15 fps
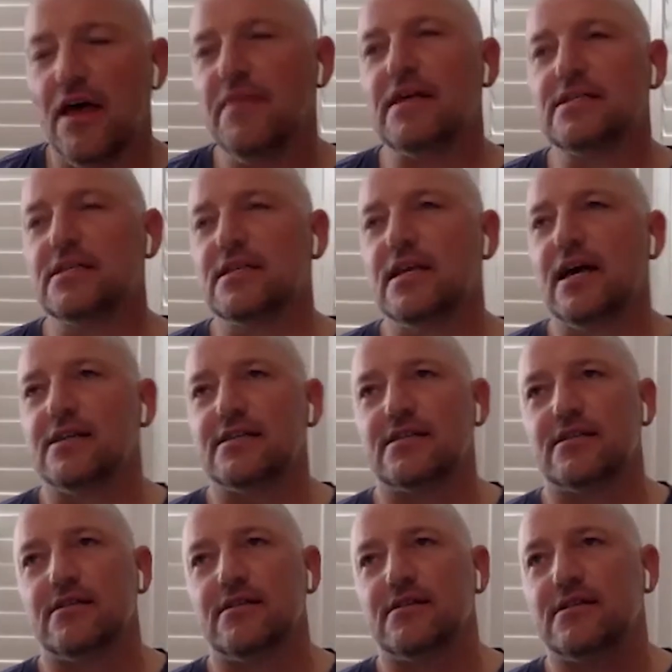that
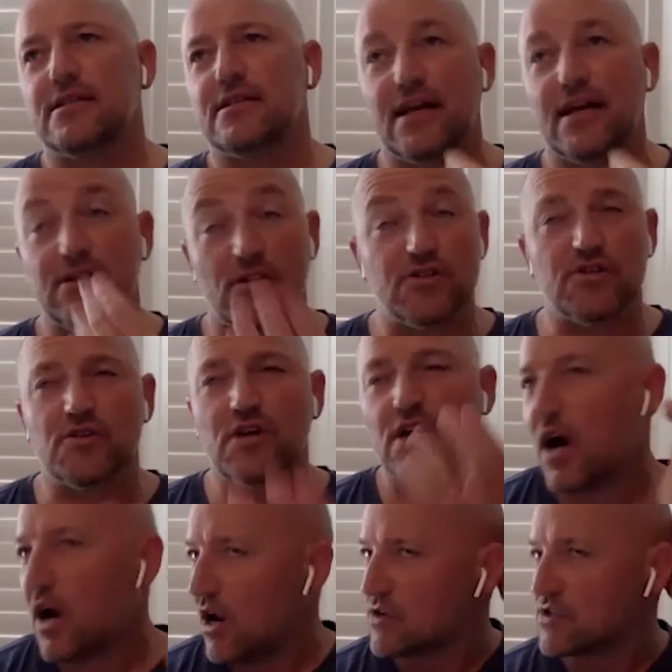I was just going
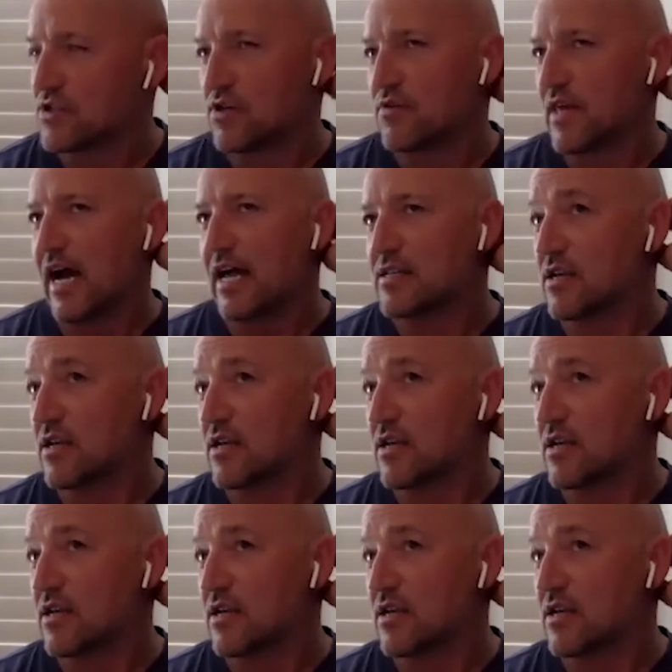to ask you that.